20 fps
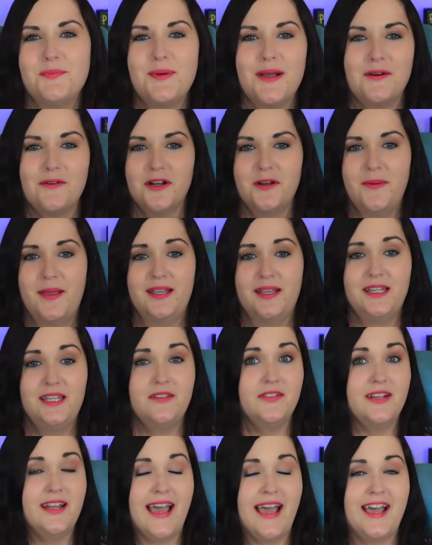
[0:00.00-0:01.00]
Power Automate, and
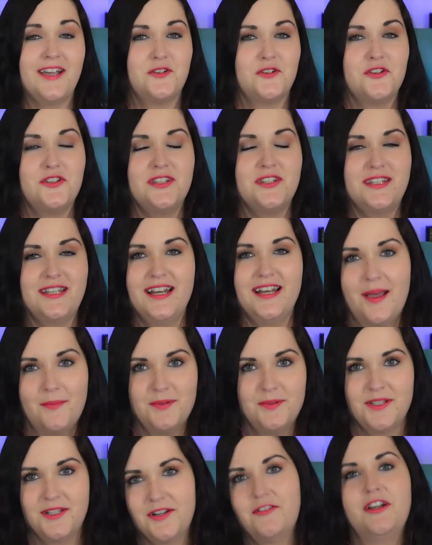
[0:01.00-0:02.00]
even Azure
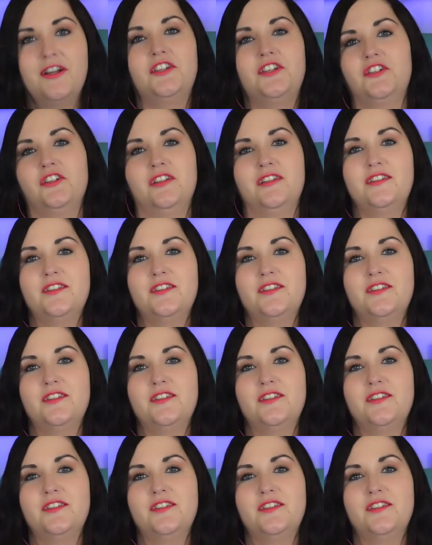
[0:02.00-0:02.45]
Synapse integration.